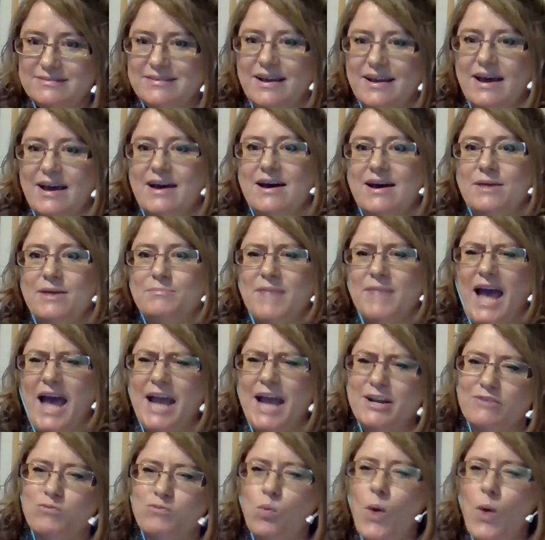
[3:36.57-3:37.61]

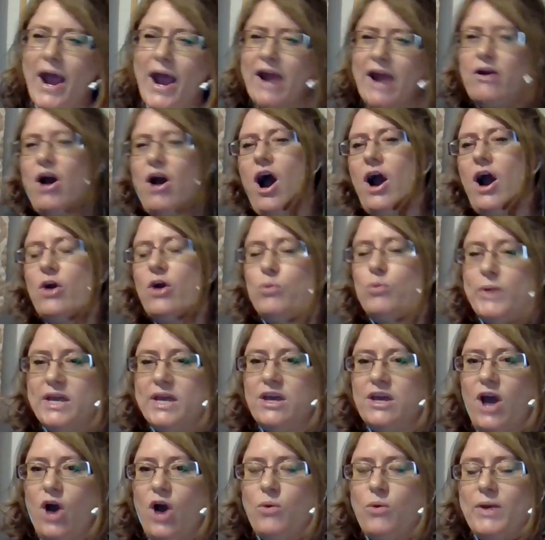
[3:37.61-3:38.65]
kind of where are we
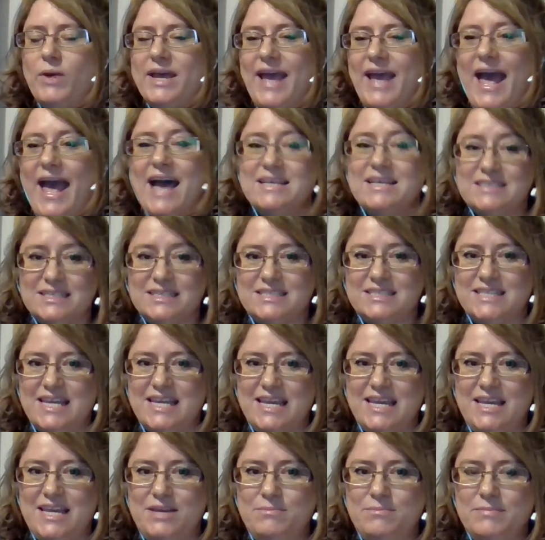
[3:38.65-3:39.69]
going as a
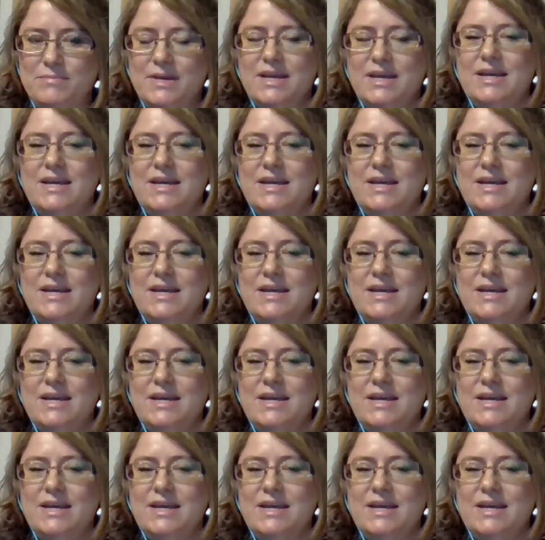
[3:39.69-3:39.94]
team,